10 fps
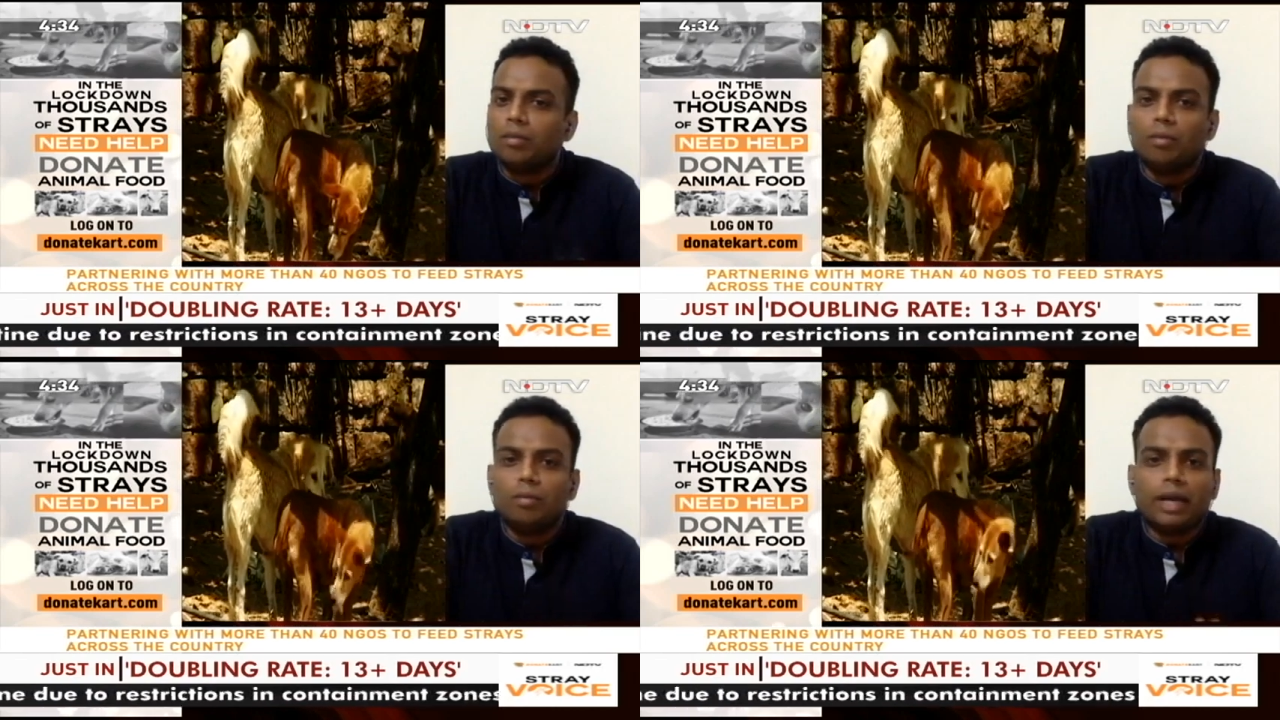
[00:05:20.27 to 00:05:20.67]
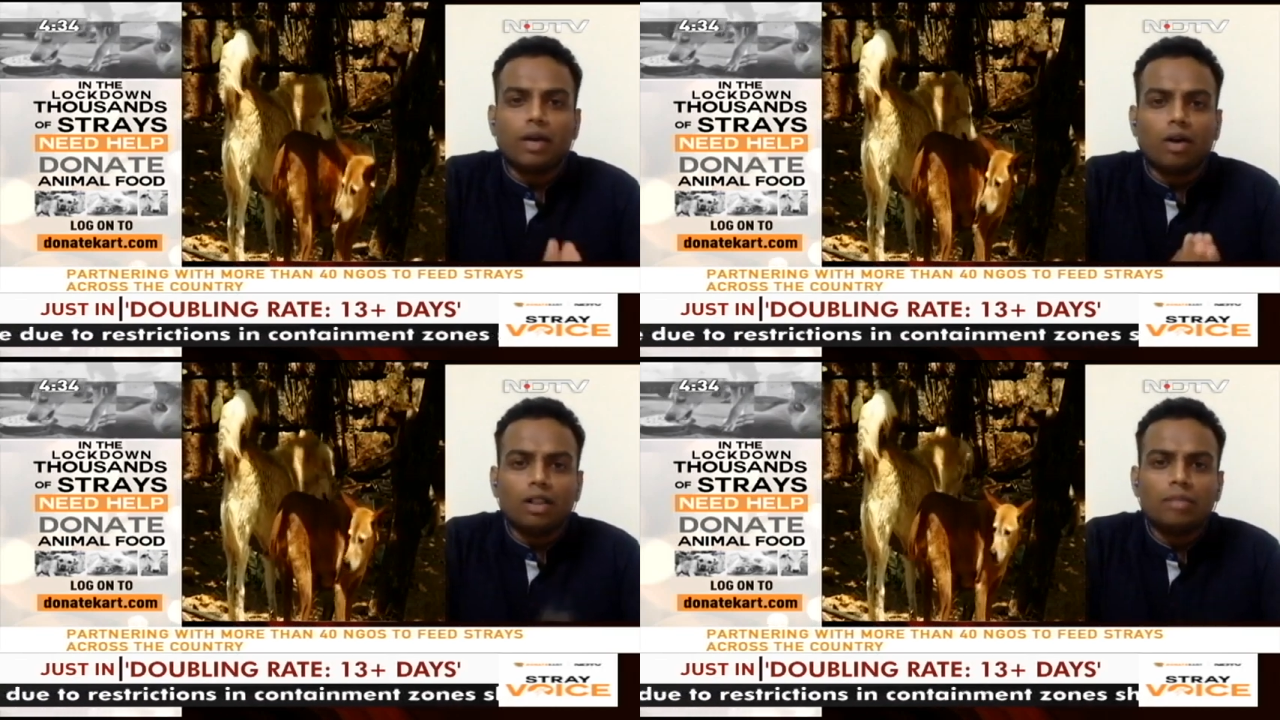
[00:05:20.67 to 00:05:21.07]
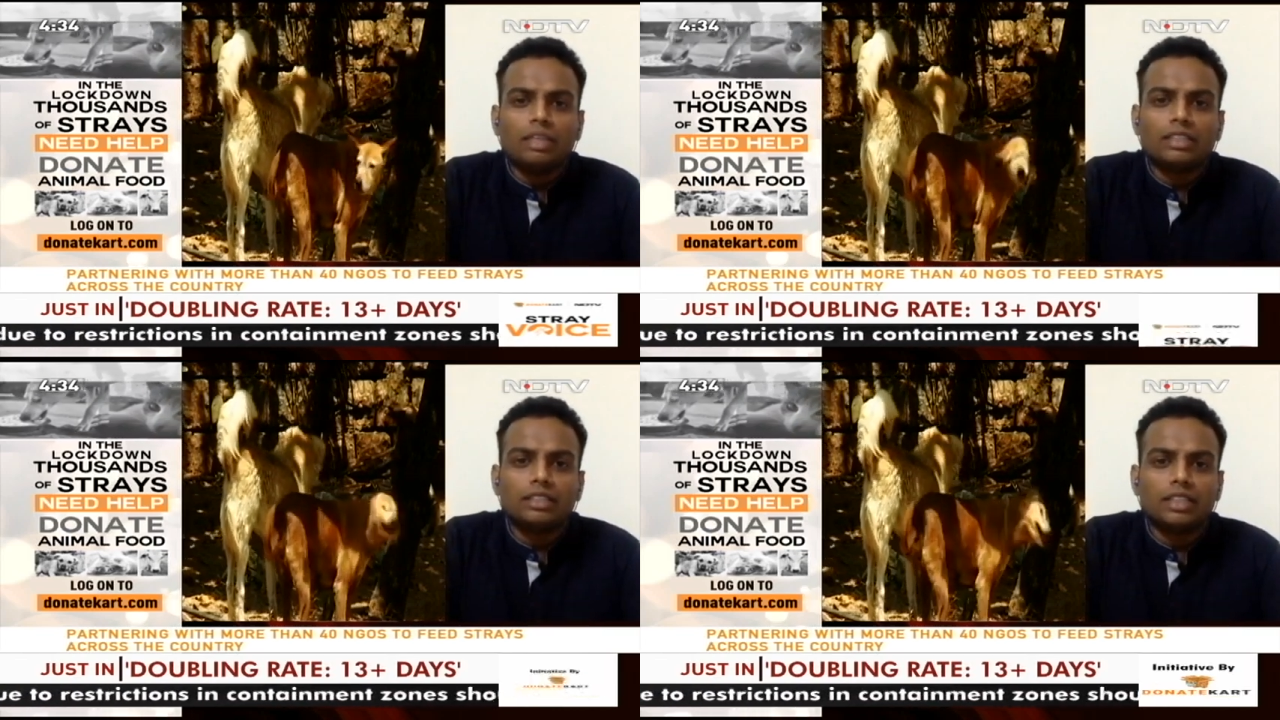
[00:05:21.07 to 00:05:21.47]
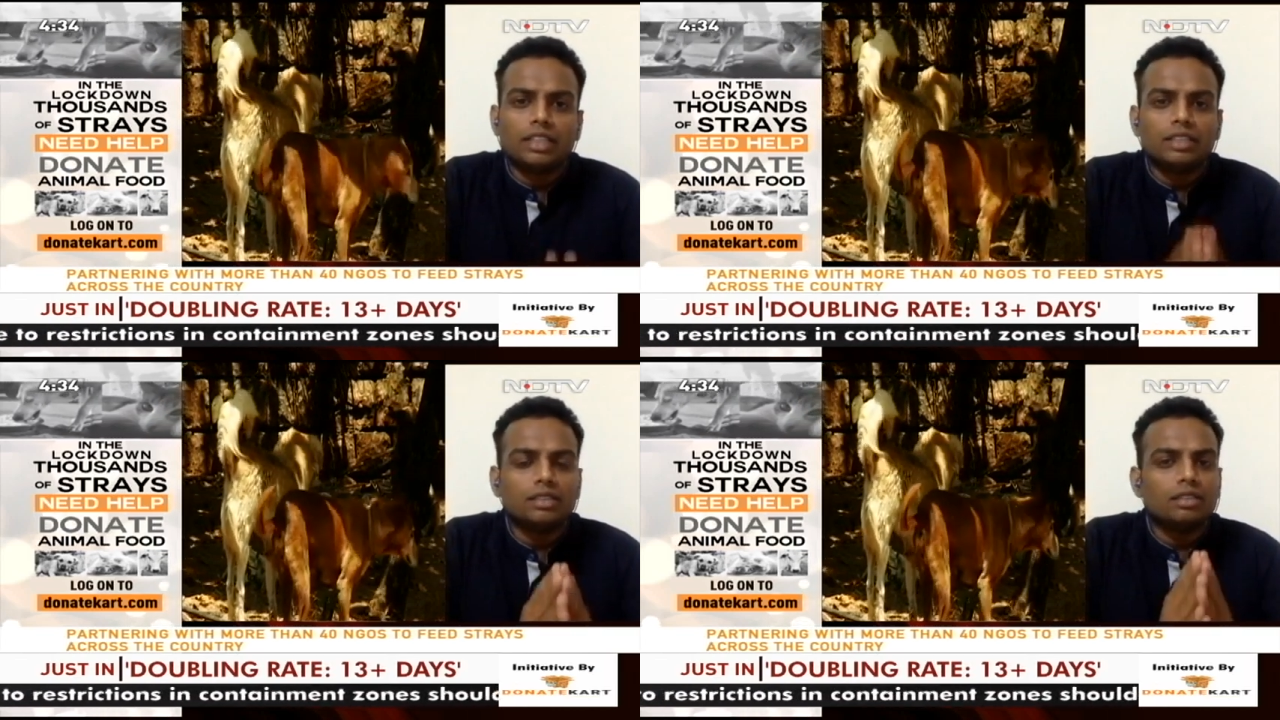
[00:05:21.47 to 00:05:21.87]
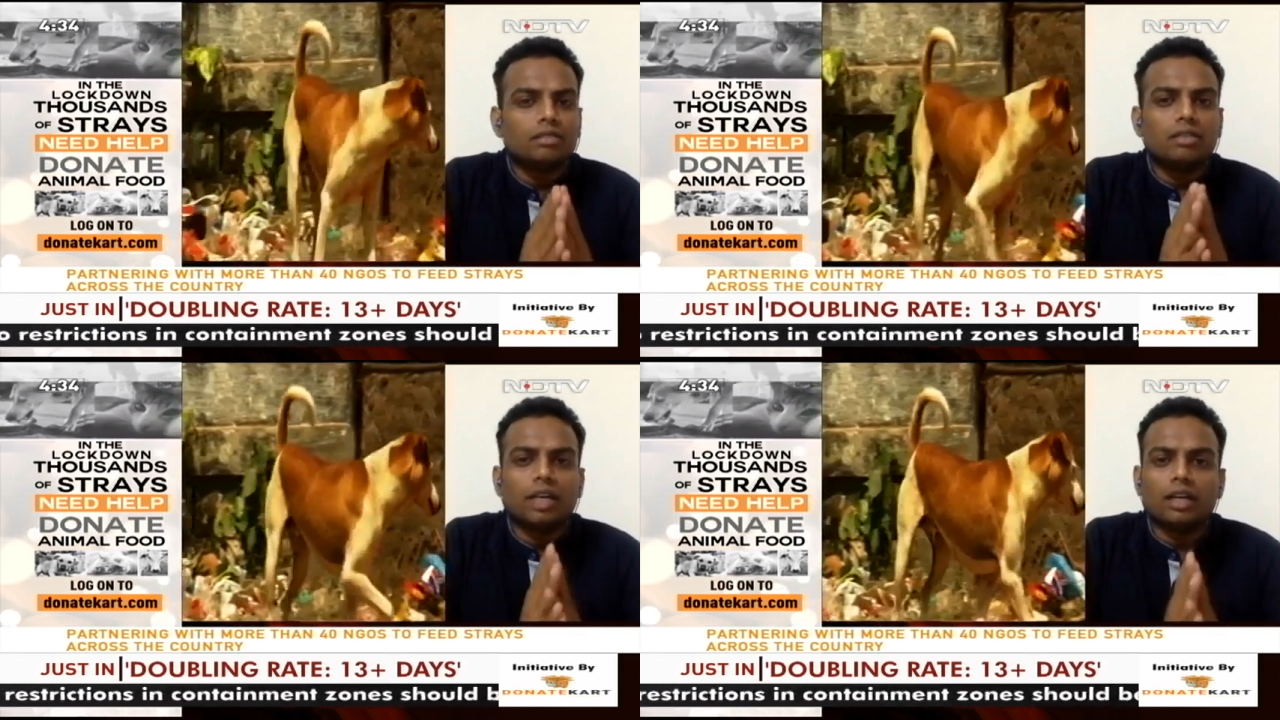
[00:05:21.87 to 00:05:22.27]
Mumbai, all the major cities,
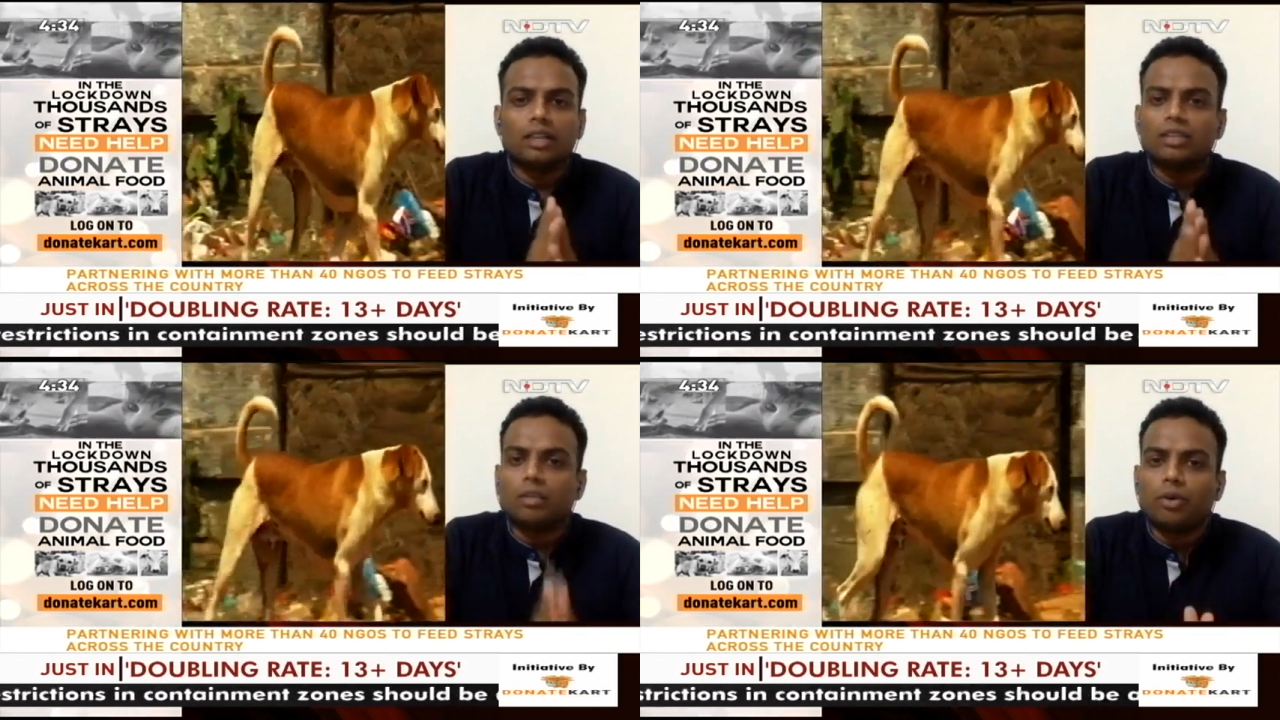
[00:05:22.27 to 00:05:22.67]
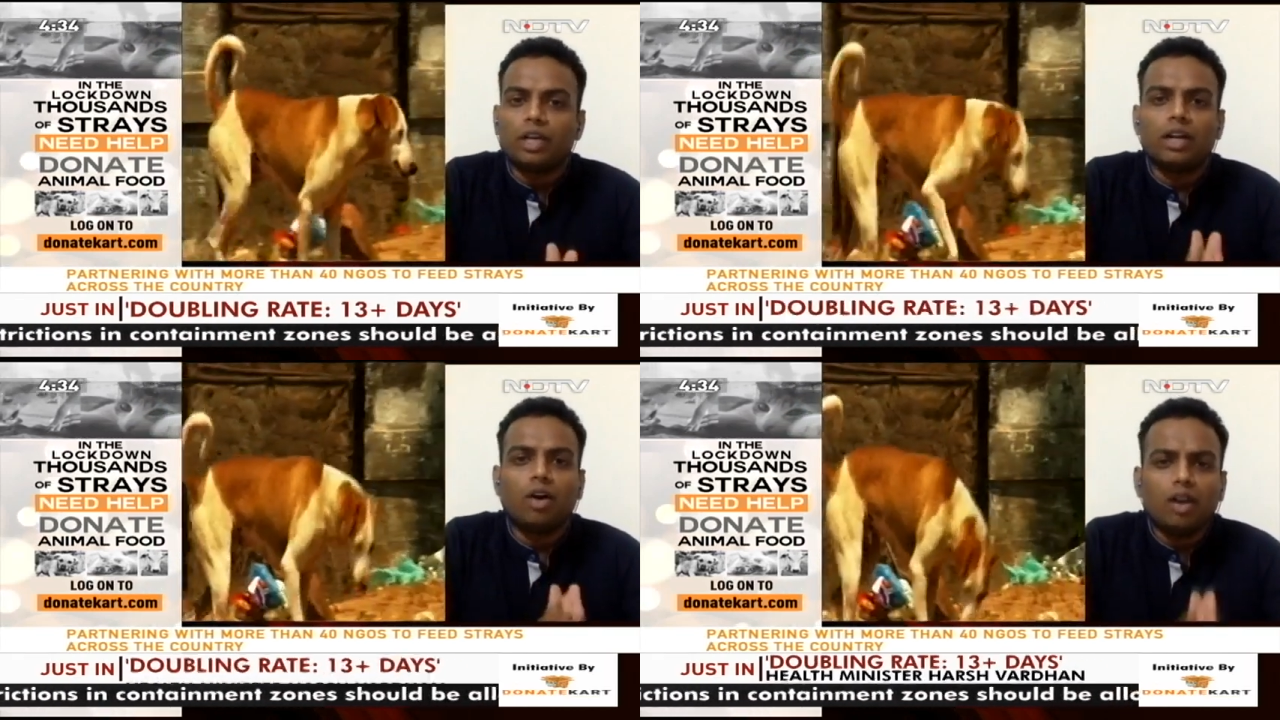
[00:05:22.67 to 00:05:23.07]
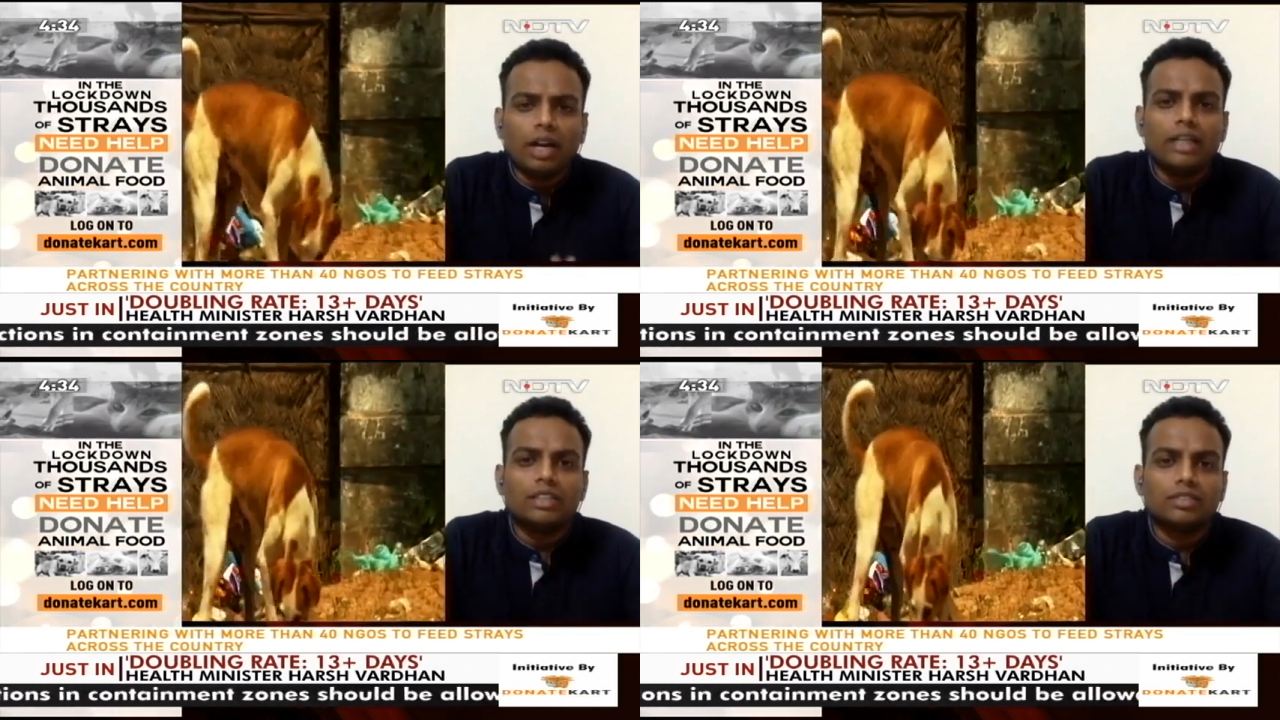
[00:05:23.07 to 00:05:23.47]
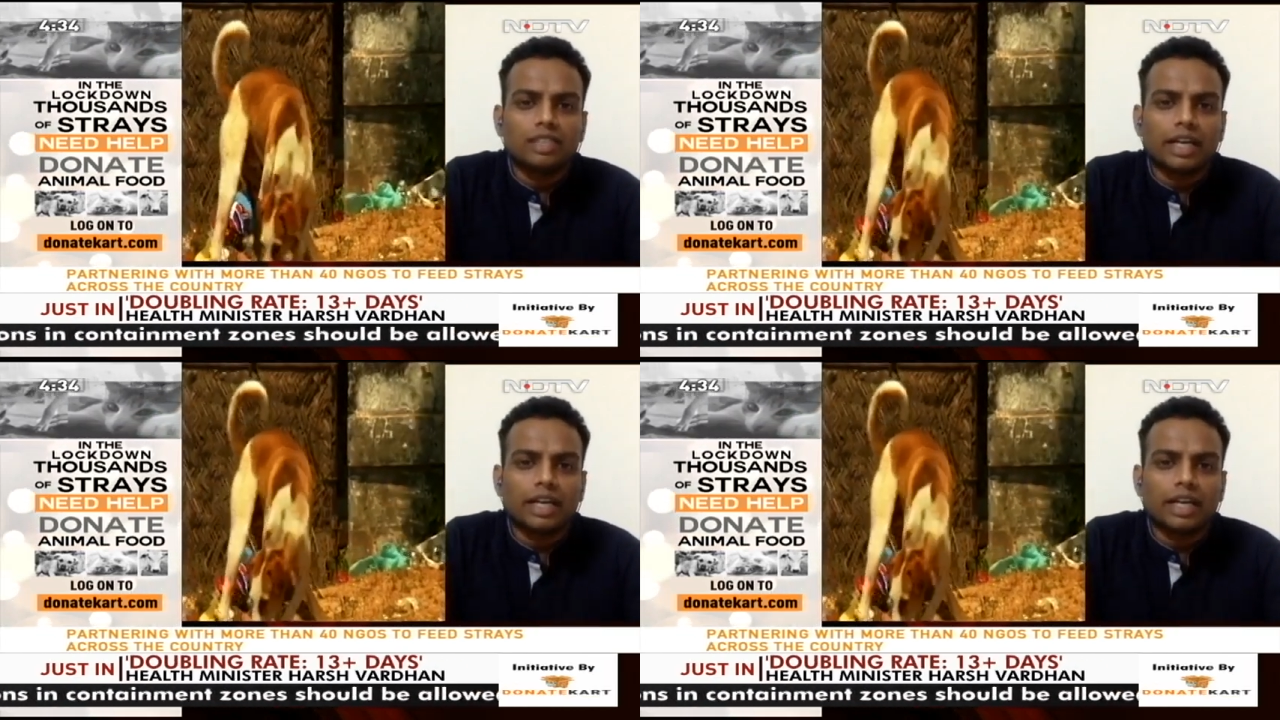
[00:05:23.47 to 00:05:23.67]
they are supporting all kinds of